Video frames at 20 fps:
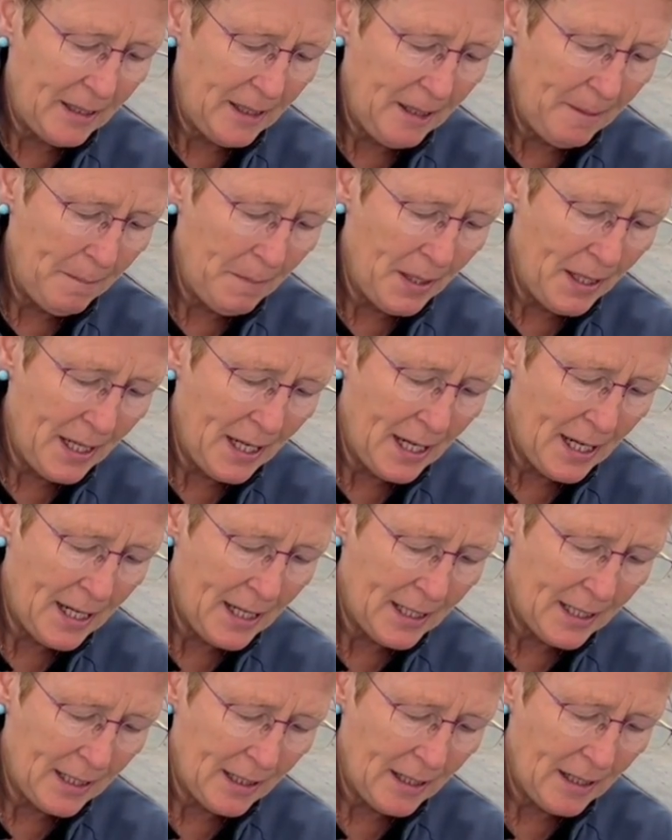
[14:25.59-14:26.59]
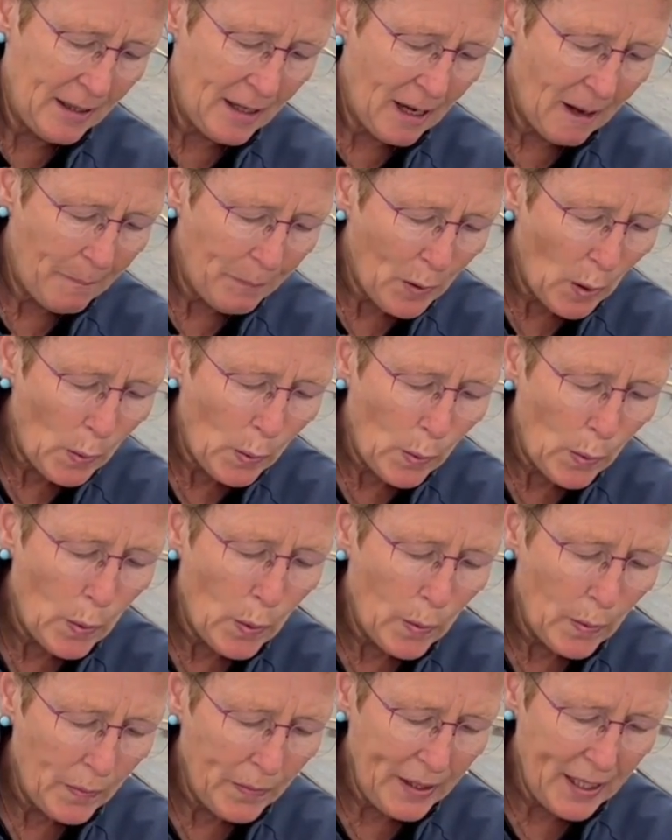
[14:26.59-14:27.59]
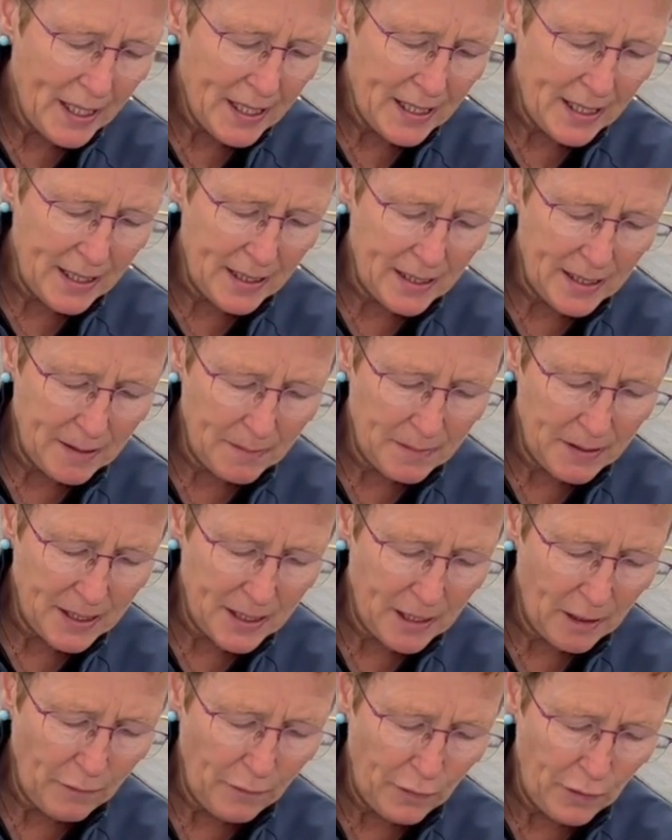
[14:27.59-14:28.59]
in my hand like that. Yes, there's stuff